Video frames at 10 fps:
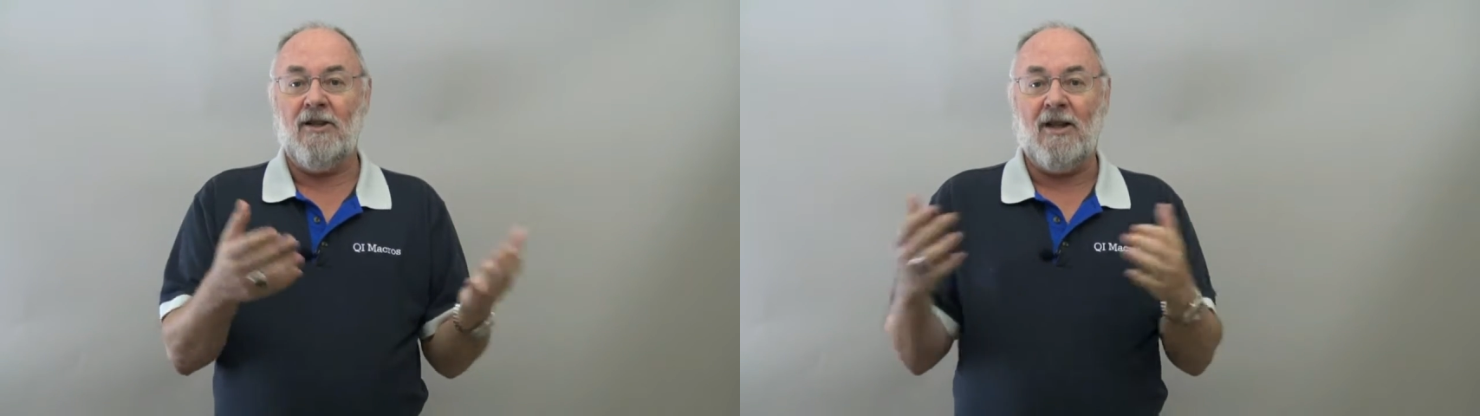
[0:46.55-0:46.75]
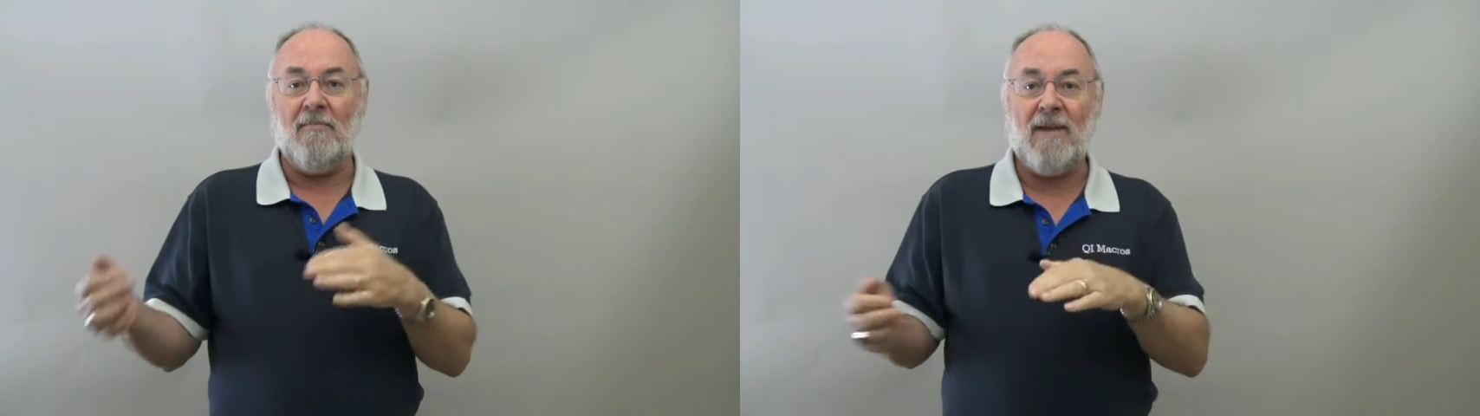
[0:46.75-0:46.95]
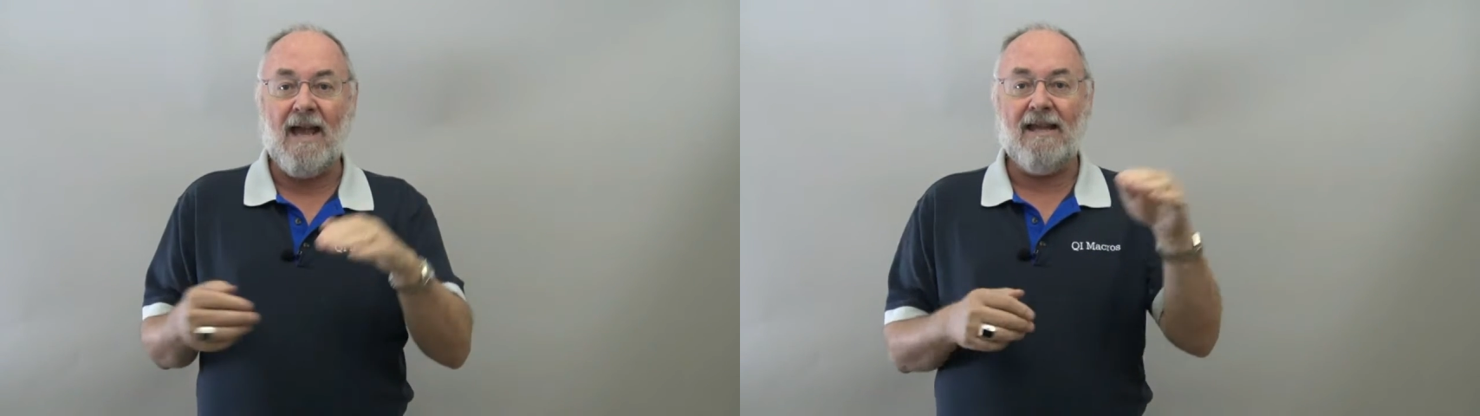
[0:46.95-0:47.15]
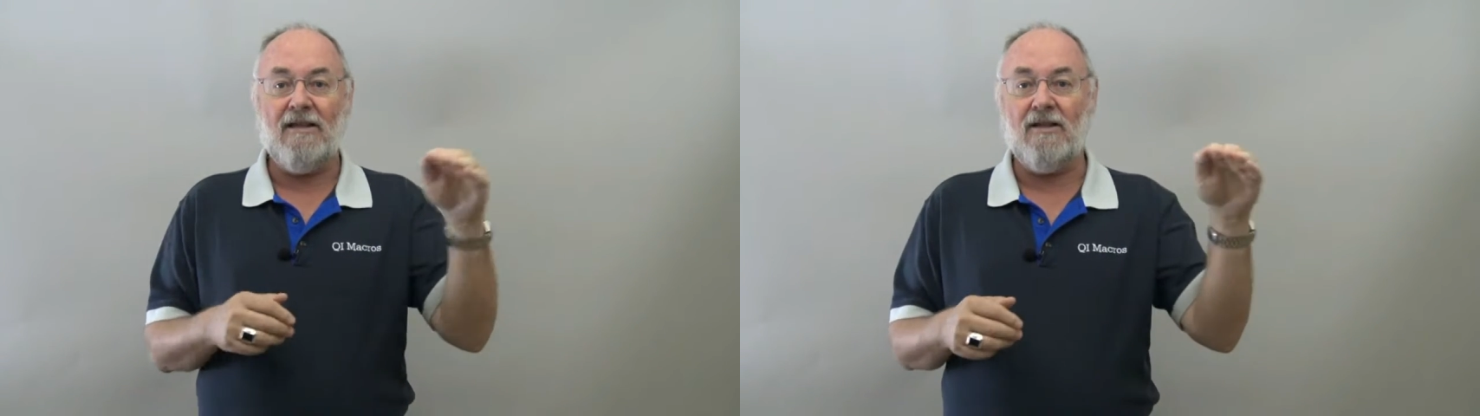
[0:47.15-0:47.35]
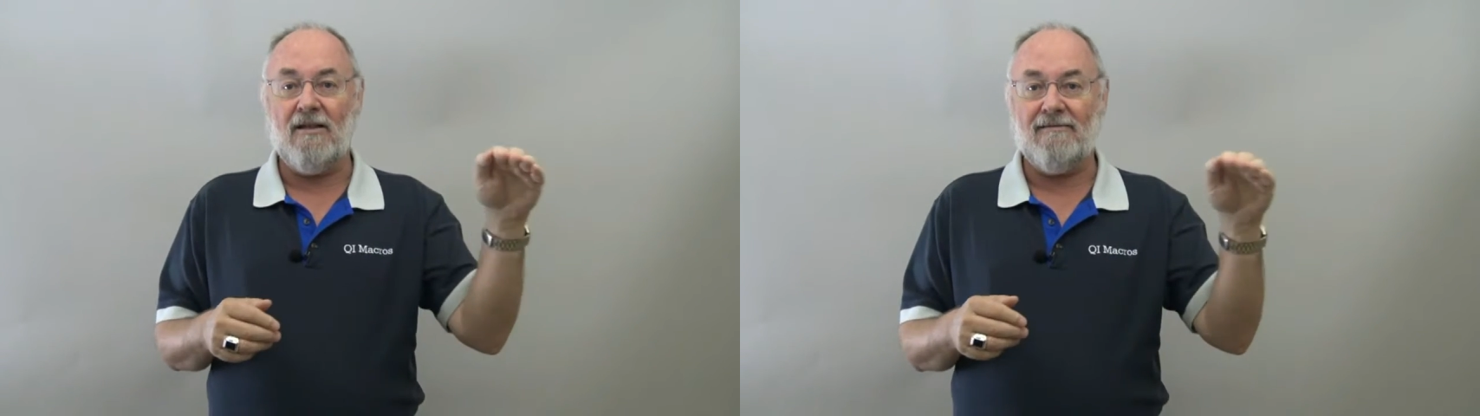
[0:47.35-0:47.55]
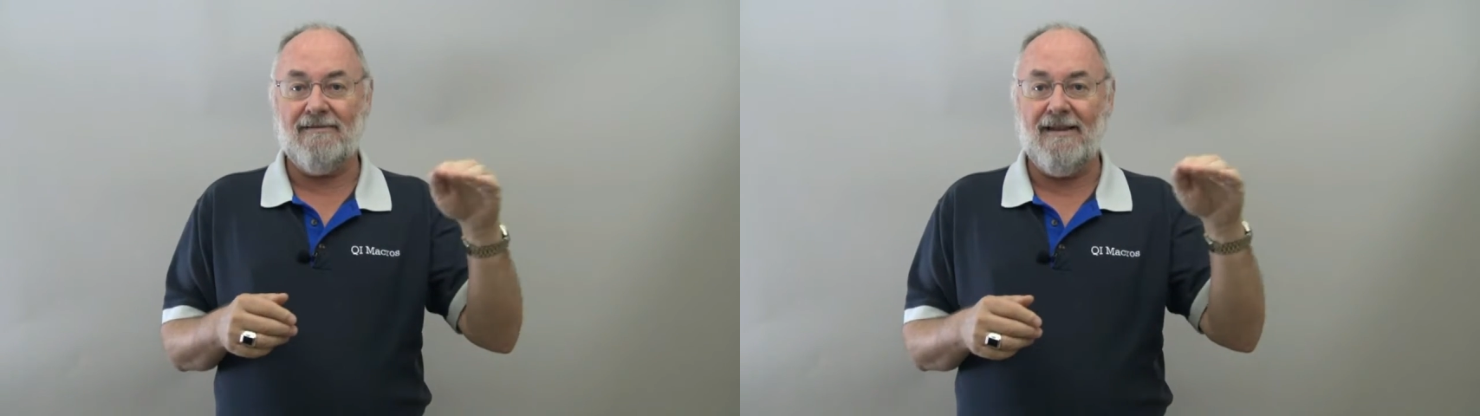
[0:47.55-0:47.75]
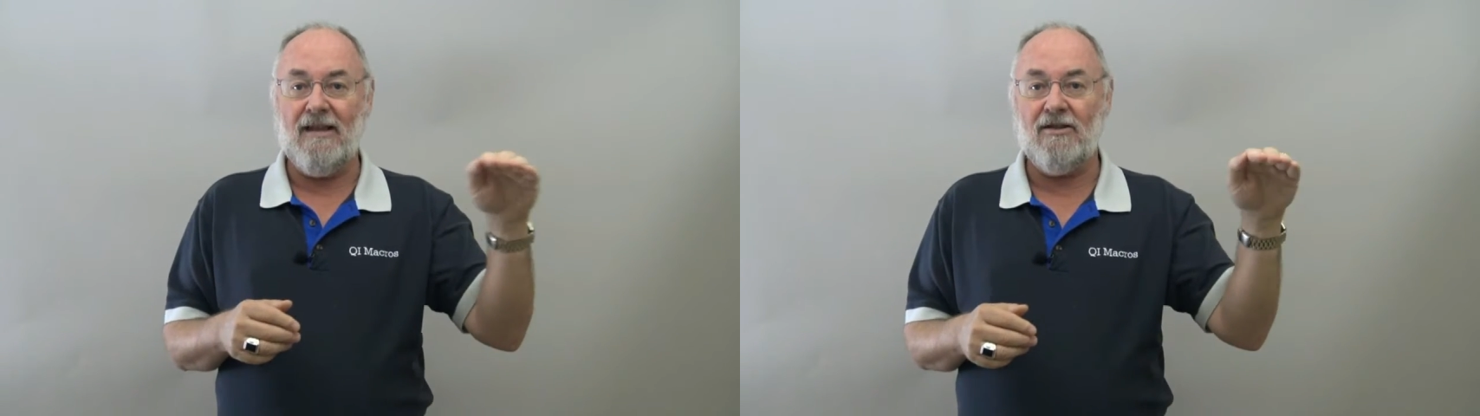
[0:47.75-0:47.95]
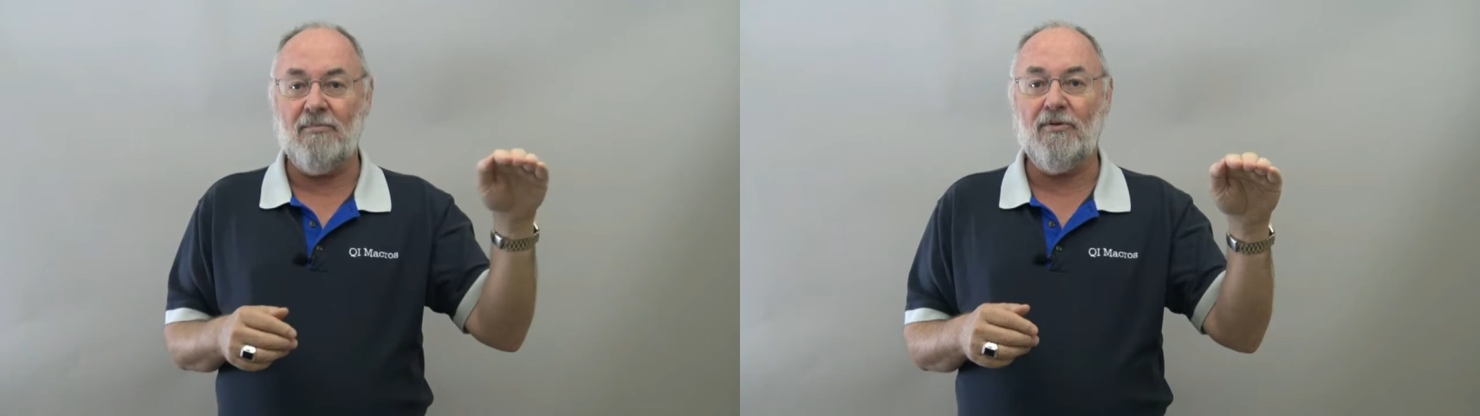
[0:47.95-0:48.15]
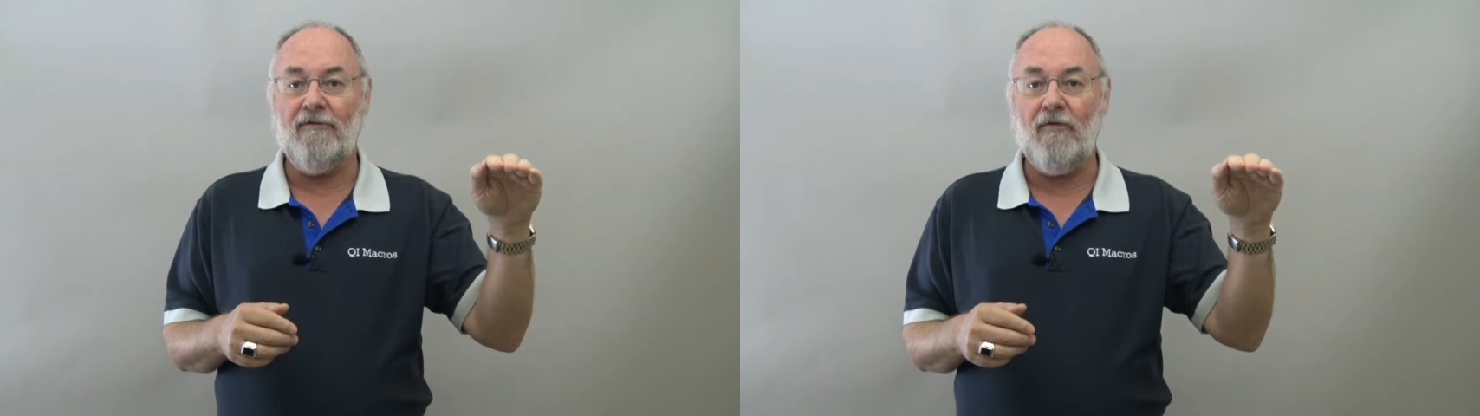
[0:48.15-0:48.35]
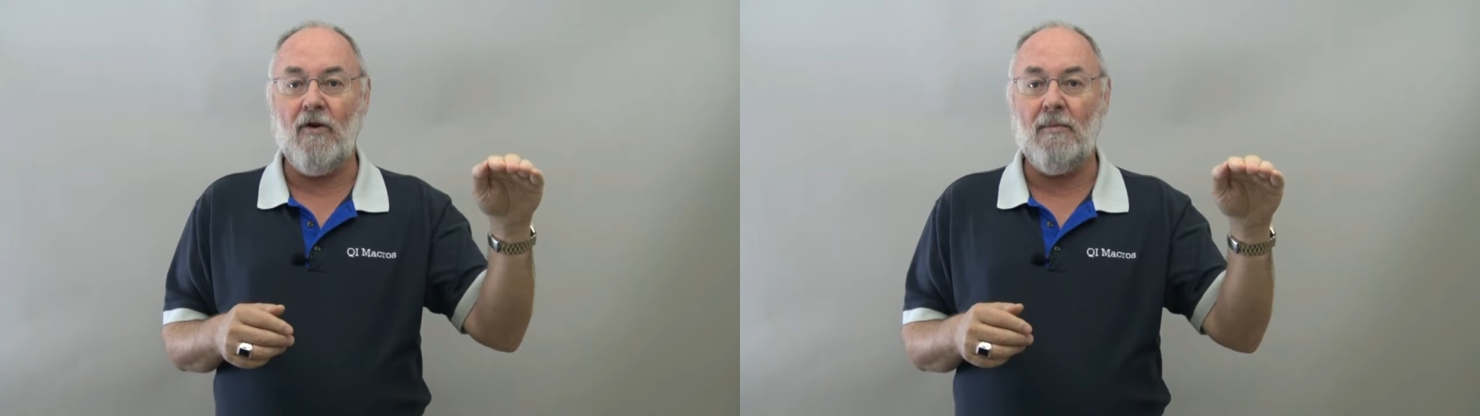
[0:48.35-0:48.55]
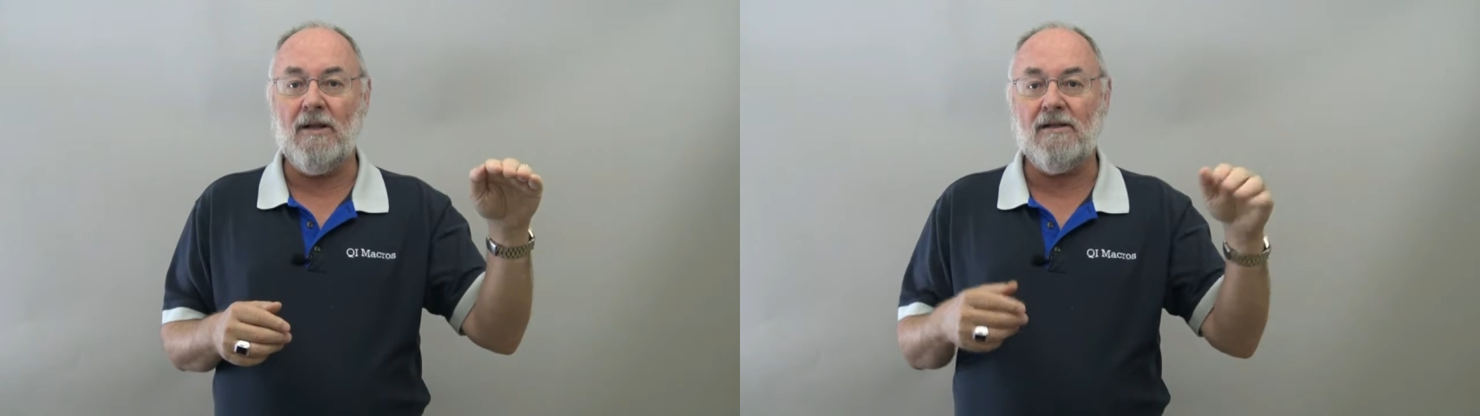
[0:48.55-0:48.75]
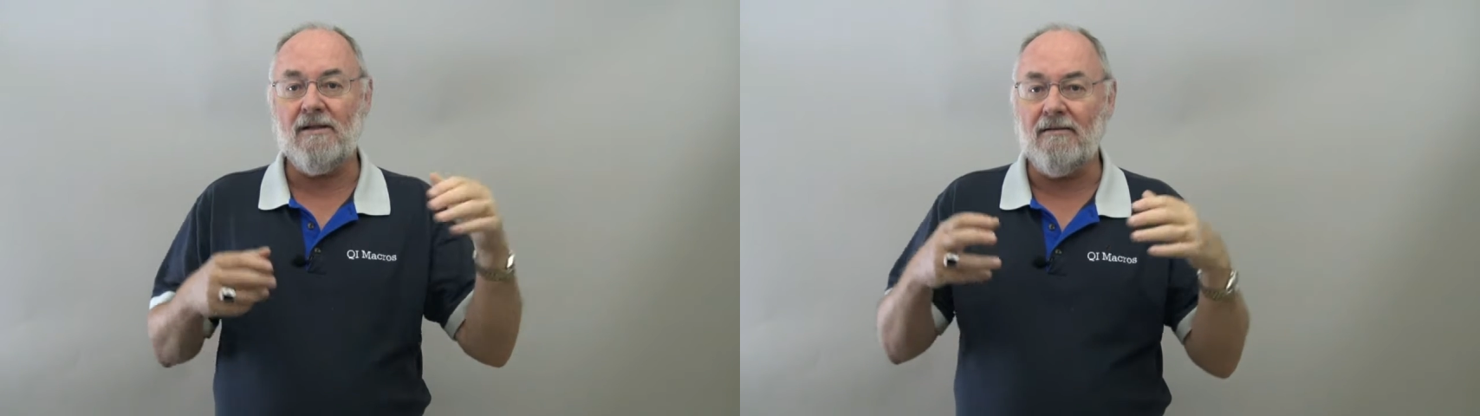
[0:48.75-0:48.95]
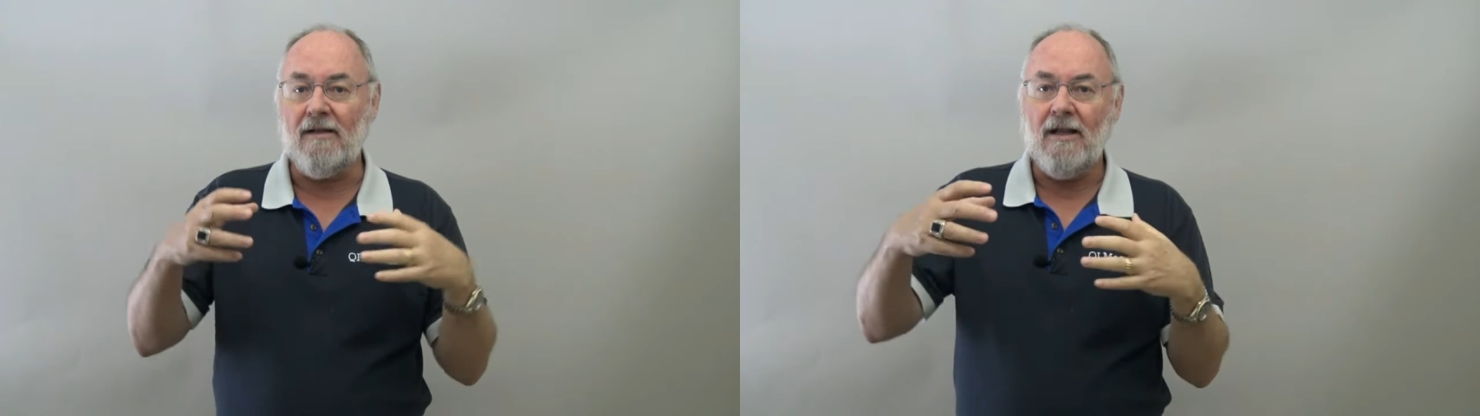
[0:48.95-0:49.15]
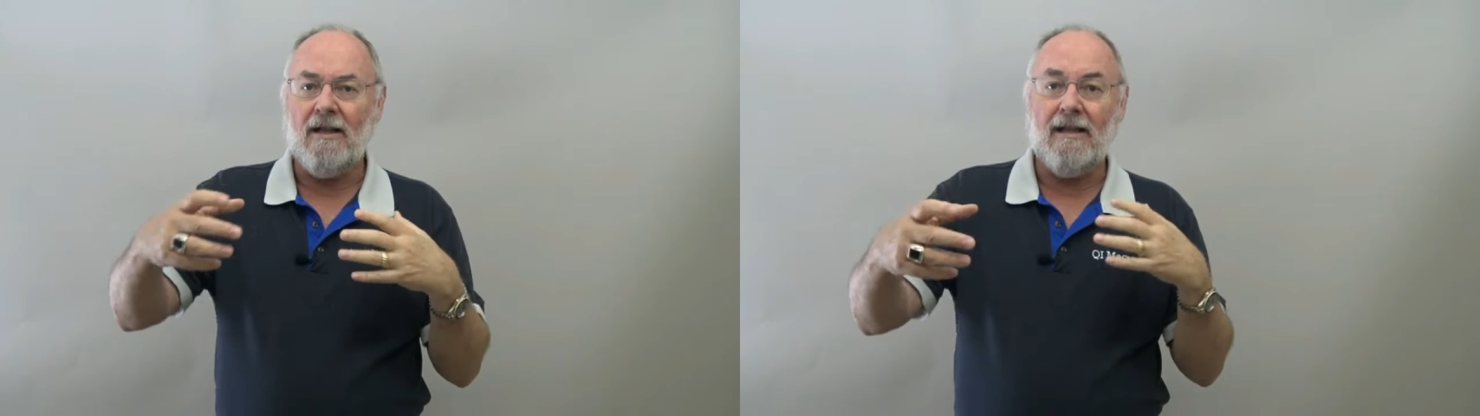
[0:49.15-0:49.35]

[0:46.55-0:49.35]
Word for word: to come back into, into performance and,